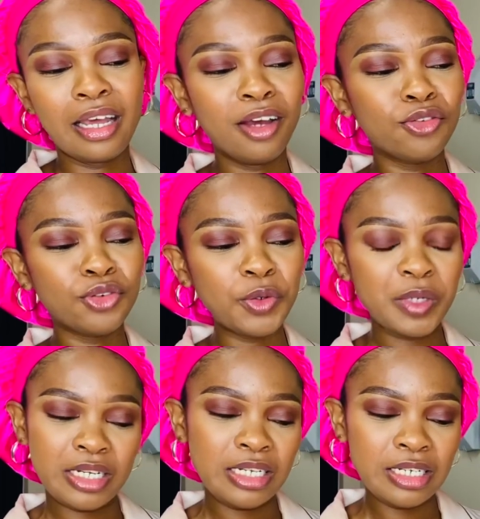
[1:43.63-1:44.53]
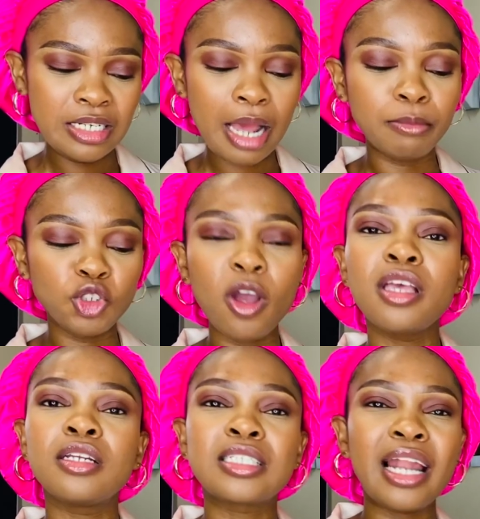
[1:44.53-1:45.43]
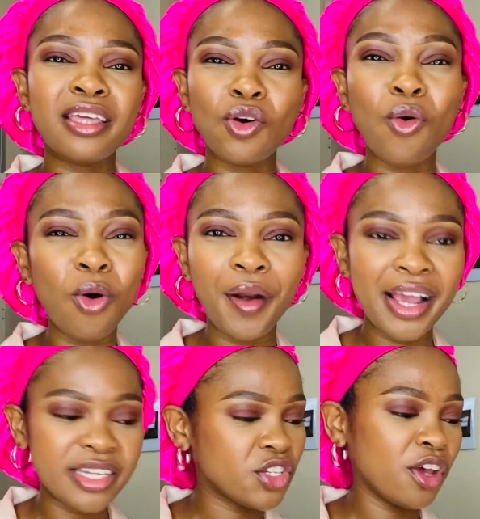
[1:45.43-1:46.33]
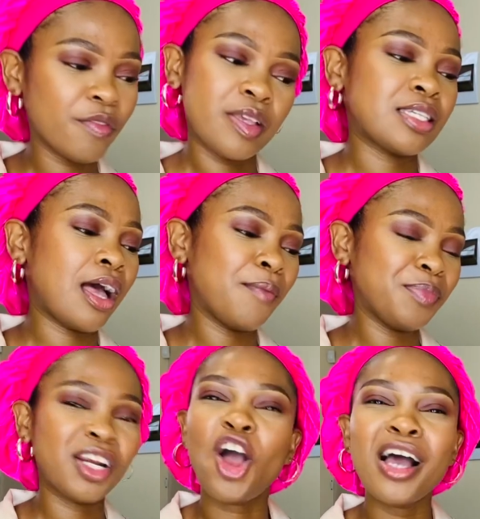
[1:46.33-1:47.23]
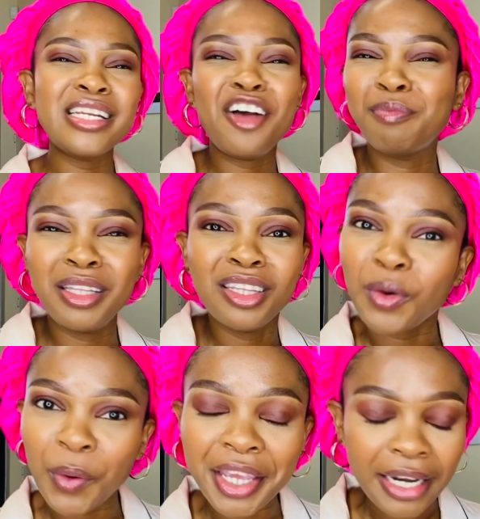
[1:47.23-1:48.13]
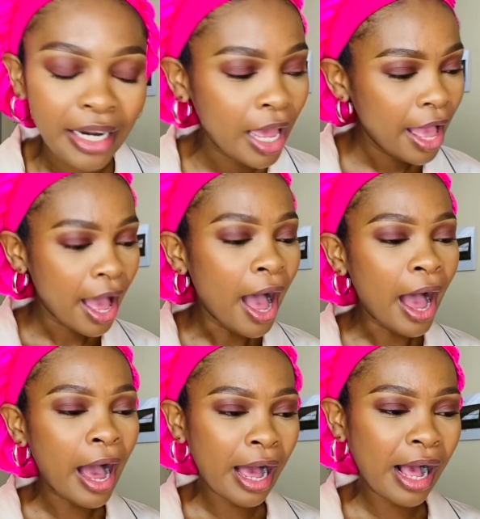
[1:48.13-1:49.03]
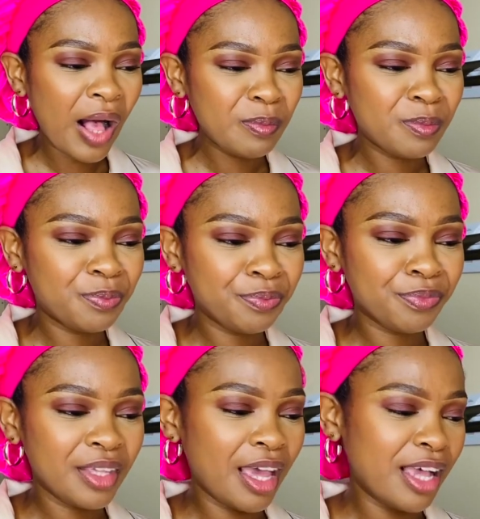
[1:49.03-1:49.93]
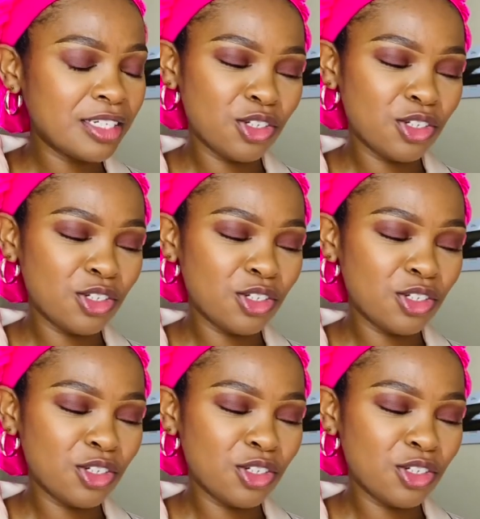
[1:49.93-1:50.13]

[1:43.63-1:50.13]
ruined, I'm sure it's like the courier service, it can't have been the queen. Yeah, like